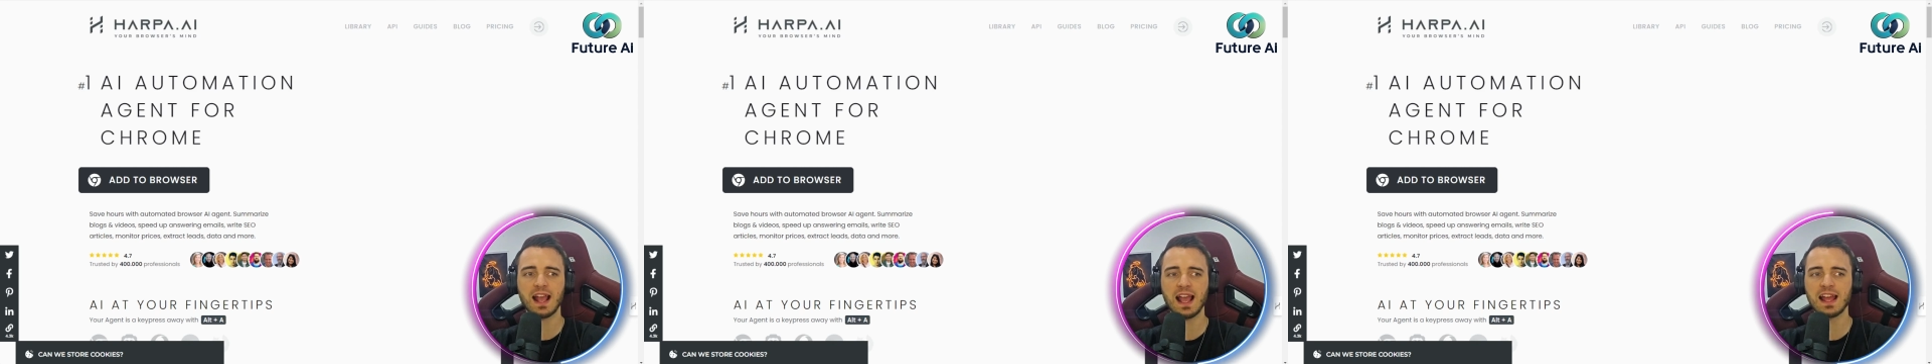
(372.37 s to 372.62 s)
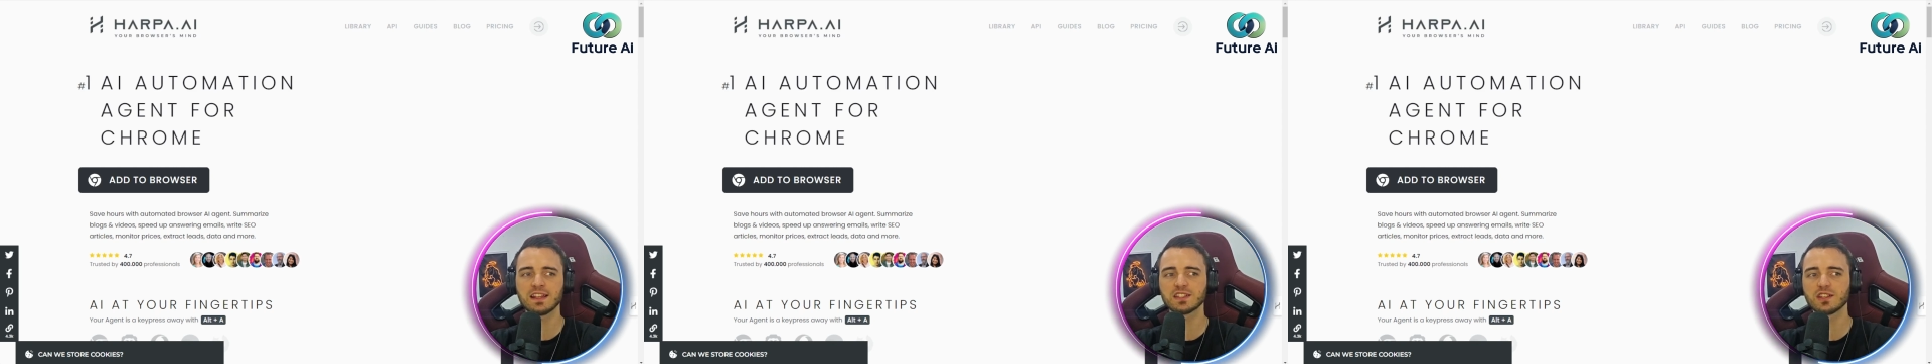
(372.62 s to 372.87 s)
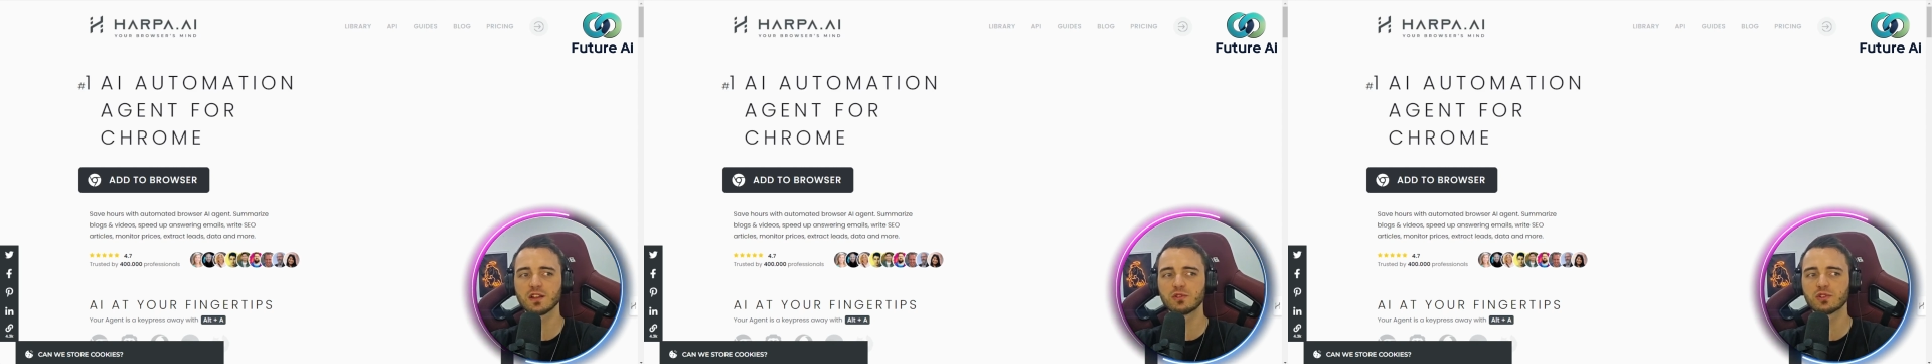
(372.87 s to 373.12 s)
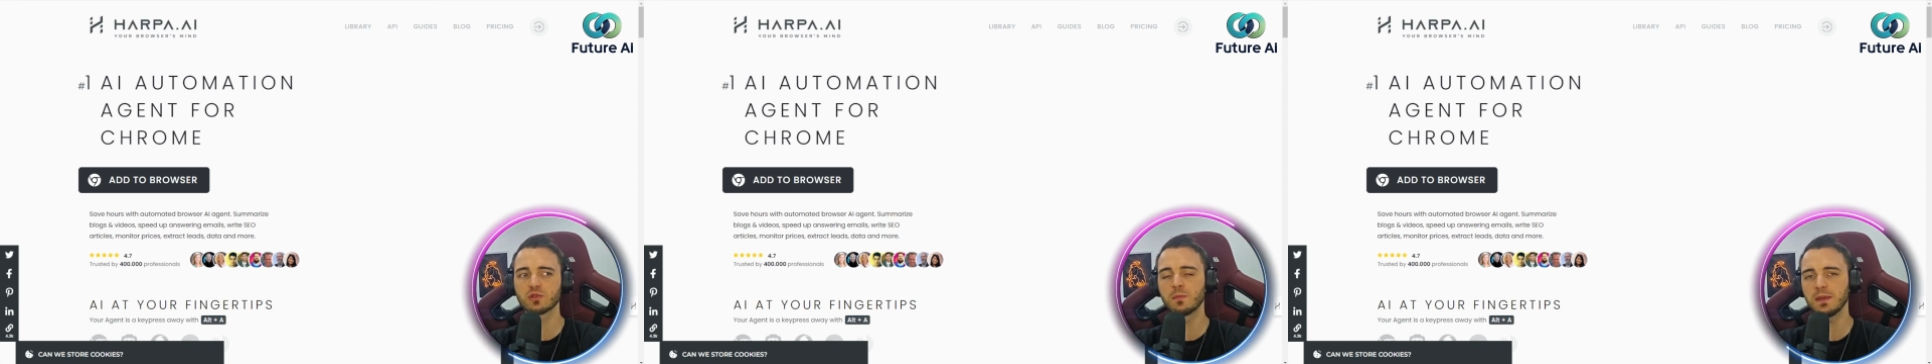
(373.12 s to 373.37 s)
and
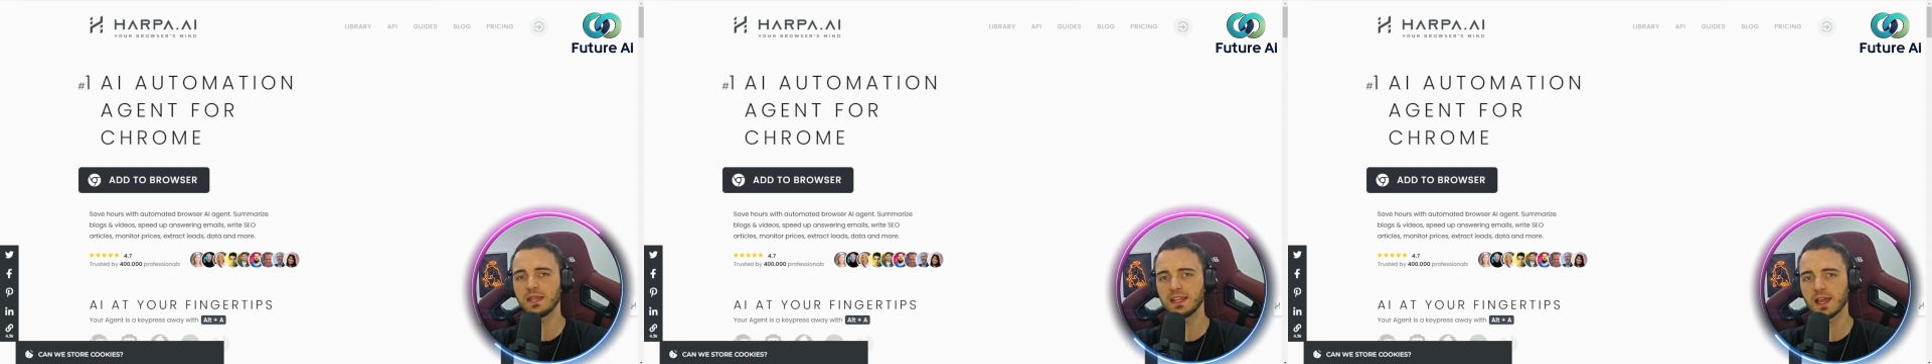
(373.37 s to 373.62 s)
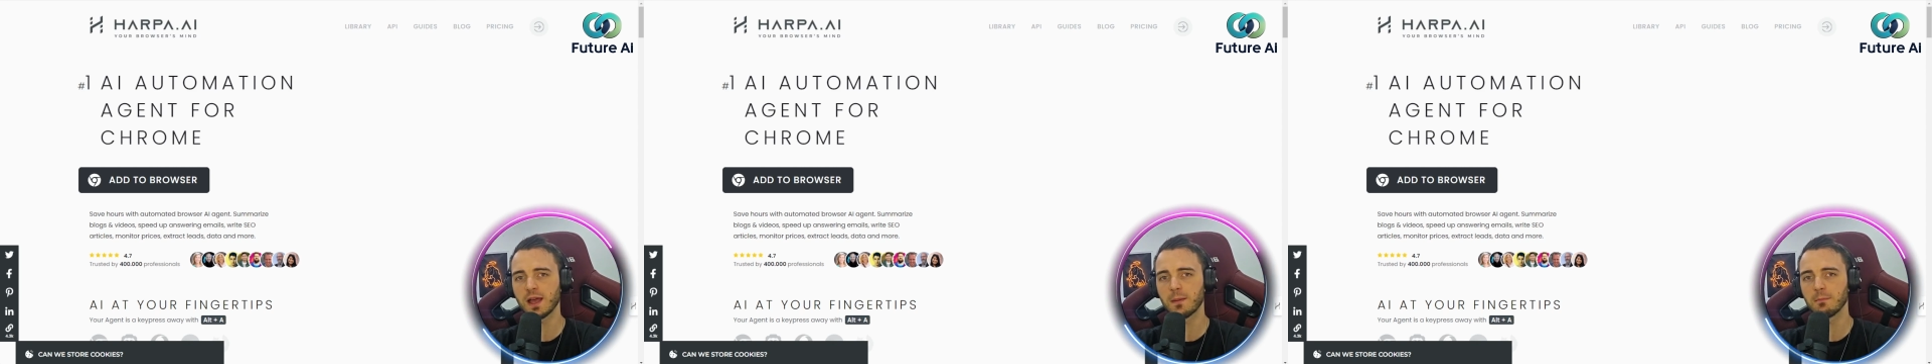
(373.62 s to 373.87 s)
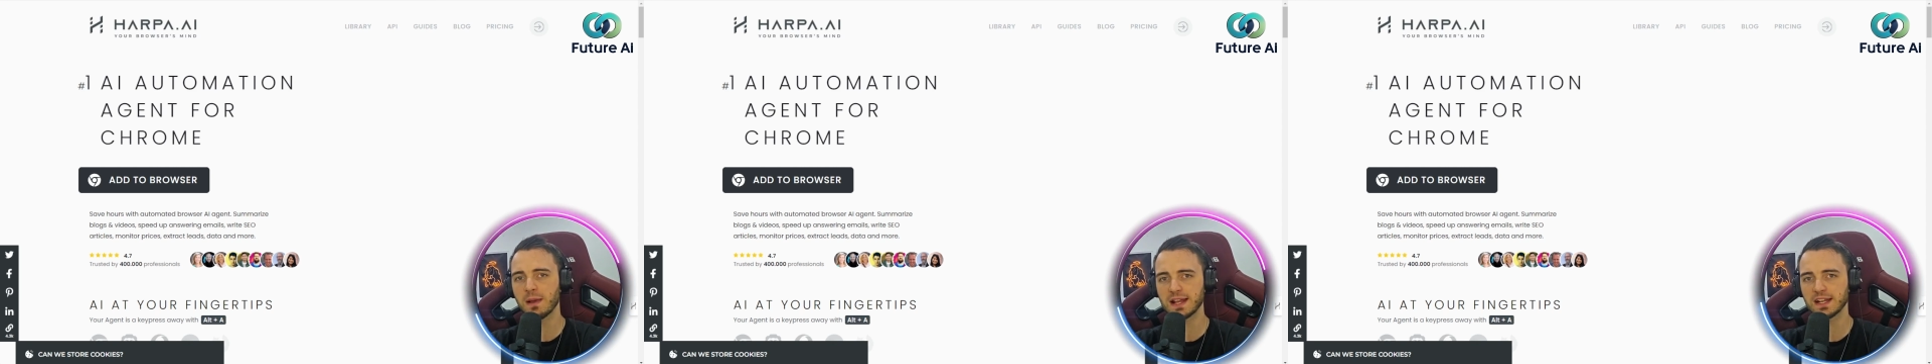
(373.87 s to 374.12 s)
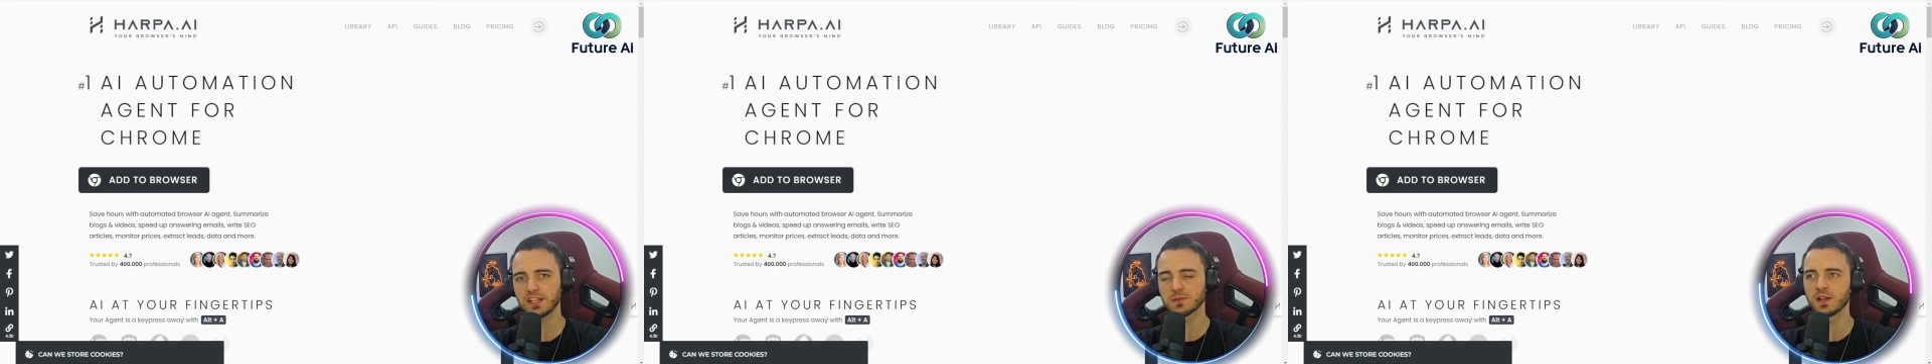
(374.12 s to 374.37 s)
social media
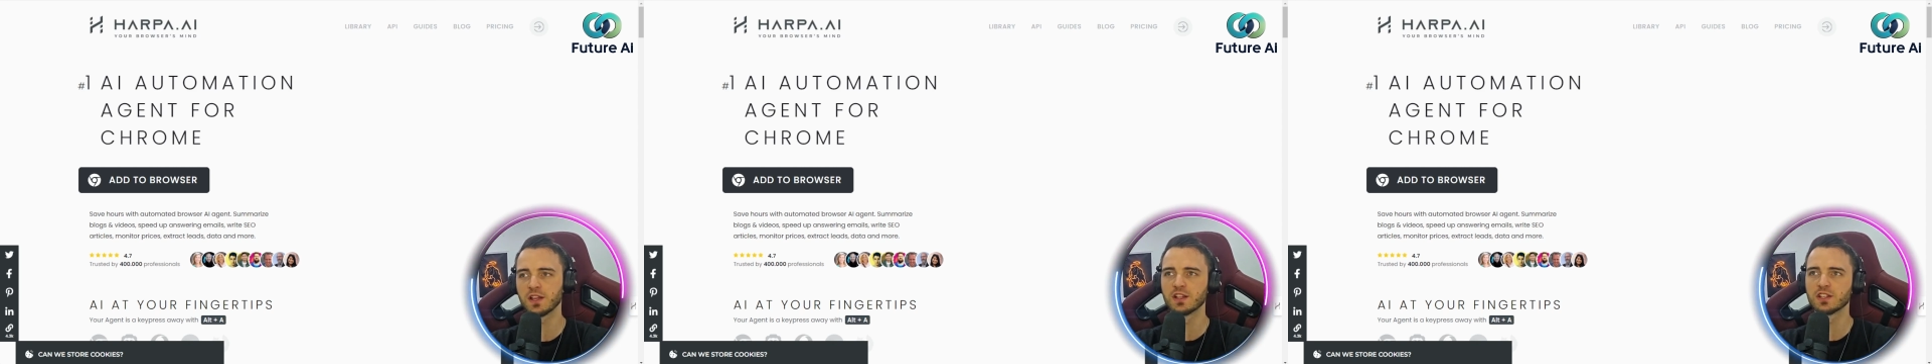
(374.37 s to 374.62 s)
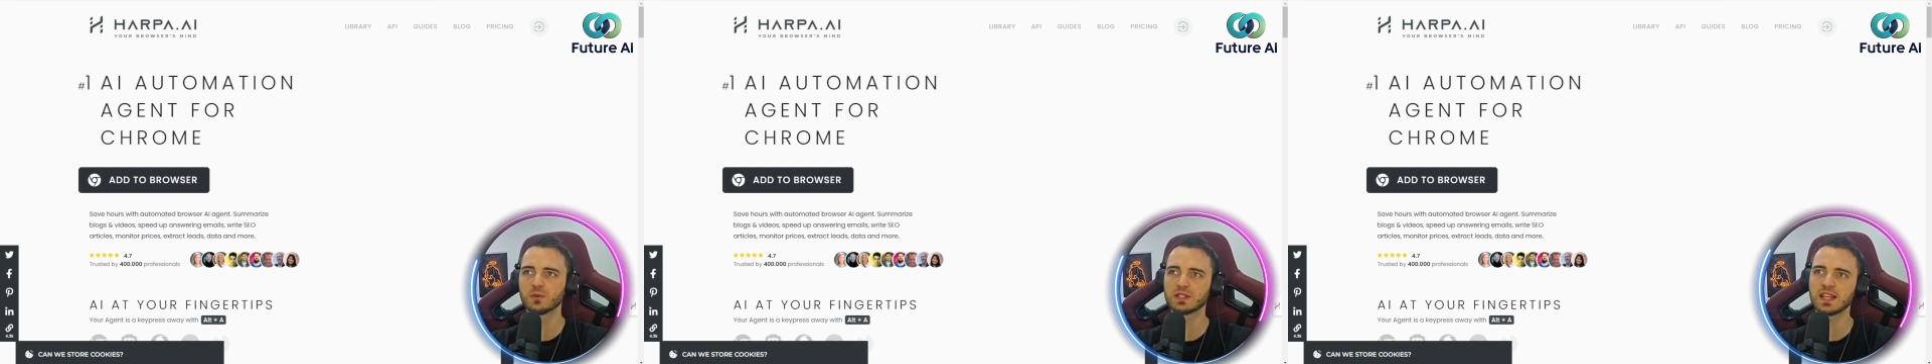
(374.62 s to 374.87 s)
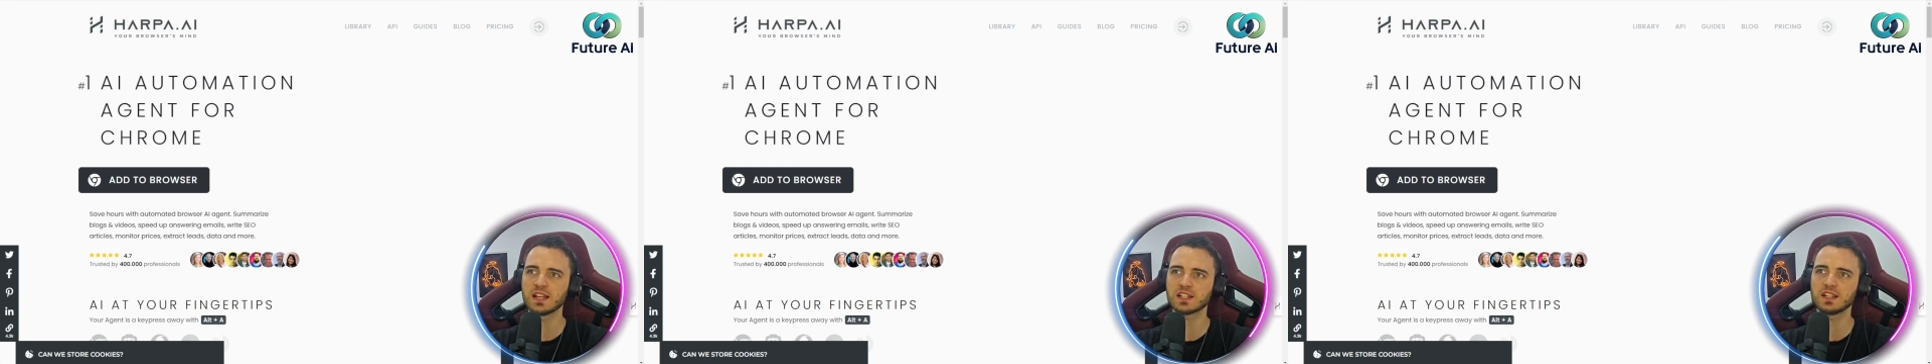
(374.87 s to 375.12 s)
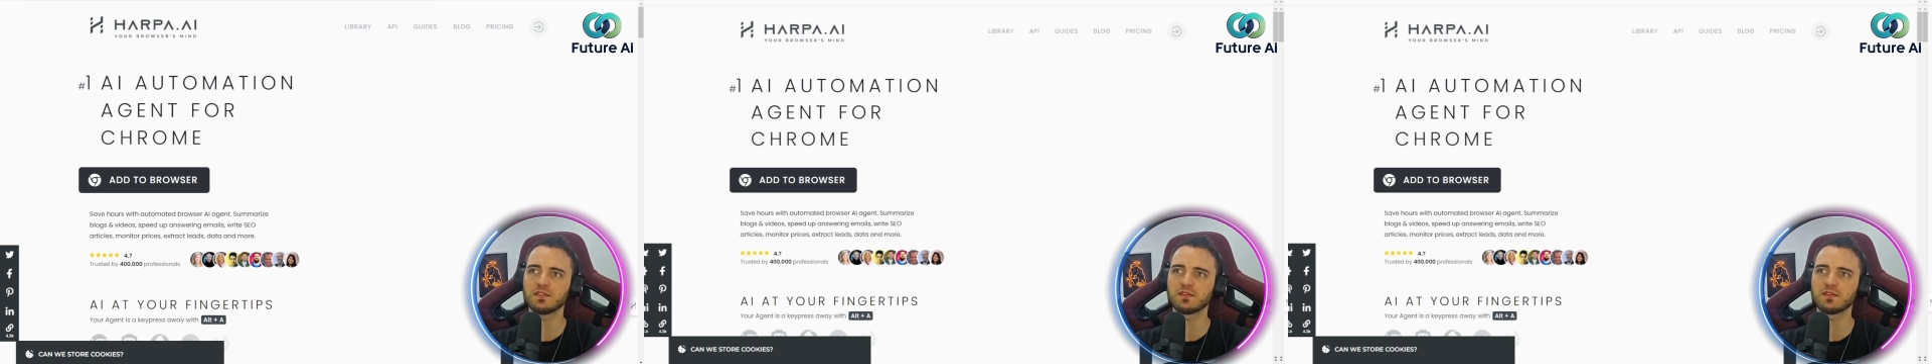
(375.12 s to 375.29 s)
management to essentially